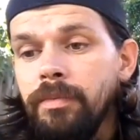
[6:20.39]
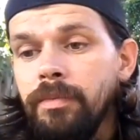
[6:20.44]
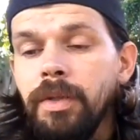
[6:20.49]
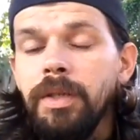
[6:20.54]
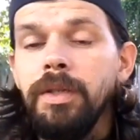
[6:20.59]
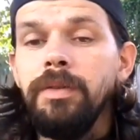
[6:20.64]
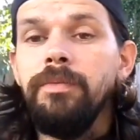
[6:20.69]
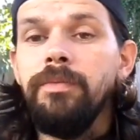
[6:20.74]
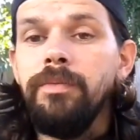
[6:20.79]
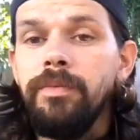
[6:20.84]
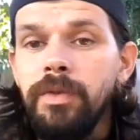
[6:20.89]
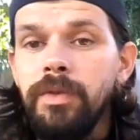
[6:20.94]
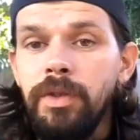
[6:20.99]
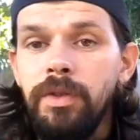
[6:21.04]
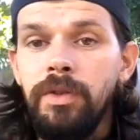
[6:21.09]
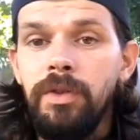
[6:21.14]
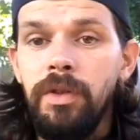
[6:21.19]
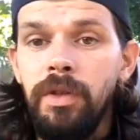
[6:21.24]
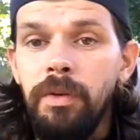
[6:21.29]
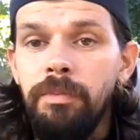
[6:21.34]
but
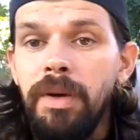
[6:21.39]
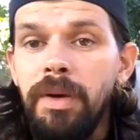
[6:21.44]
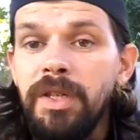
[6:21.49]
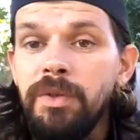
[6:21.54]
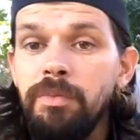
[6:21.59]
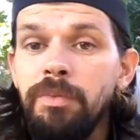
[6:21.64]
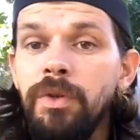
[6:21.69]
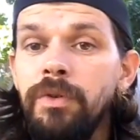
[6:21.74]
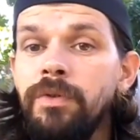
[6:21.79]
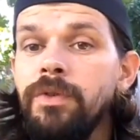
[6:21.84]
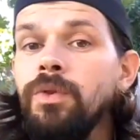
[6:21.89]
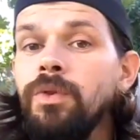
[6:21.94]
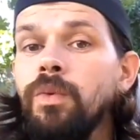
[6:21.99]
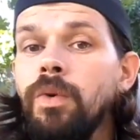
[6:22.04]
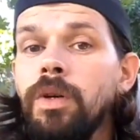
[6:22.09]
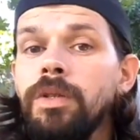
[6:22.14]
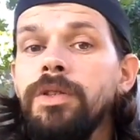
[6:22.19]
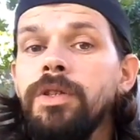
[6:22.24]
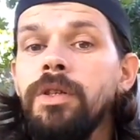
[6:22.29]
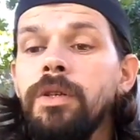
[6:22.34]
the best moves you
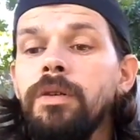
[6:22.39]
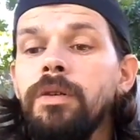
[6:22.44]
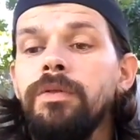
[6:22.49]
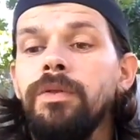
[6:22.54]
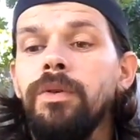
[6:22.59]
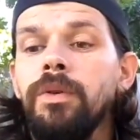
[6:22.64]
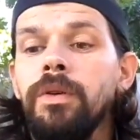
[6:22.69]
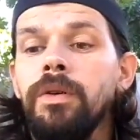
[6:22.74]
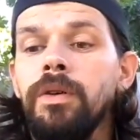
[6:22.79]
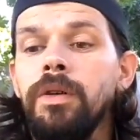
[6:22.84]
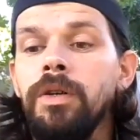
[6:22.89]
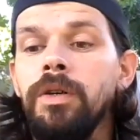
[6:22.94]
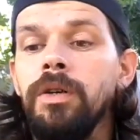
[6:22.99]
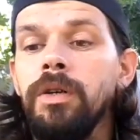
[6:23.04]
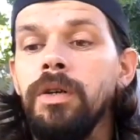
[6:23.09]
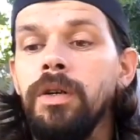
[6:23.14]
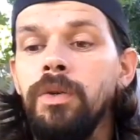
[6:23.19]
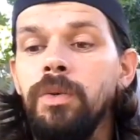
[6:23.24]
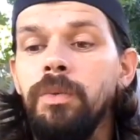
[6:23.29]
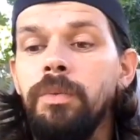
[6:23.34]
want to go for are
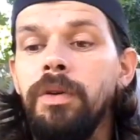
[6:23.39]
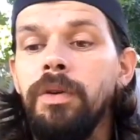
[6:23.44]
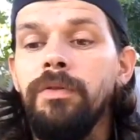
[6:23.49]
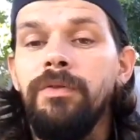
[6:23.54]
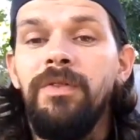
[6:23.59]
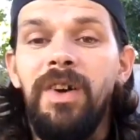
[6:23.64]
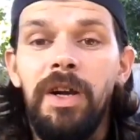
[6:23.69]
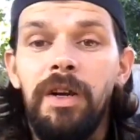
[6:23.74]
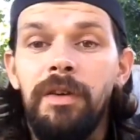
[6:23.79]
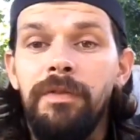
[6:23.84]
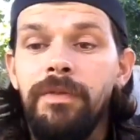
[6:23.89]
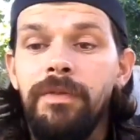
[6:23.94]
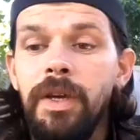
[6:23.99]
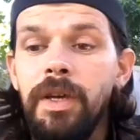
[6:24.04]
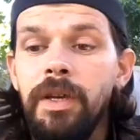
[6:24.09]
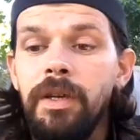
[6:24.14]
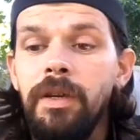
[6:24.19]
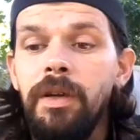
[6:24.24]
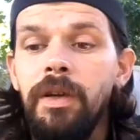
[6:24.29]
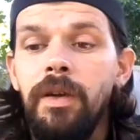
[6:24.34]
going to be Fire
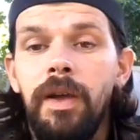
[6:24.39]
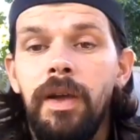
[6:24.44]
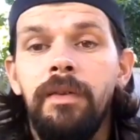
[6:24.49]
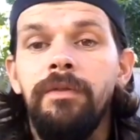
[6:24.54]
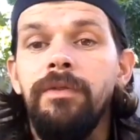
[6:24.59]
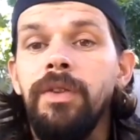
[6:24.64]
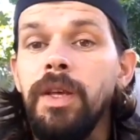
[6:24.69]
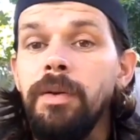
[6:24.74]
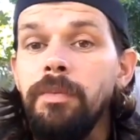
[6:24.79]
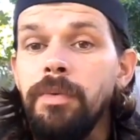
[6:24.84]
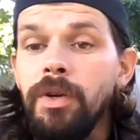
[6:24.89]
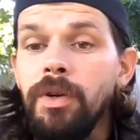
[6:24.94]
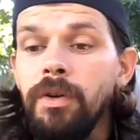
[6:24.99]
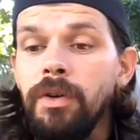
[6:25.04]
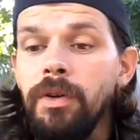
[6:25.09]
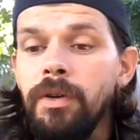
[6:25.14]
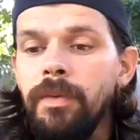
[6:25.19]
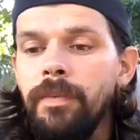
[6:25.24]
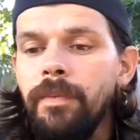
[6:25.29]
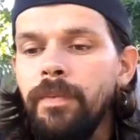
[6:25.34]
Fang and
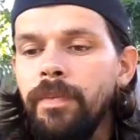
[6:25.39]
Flamethrower.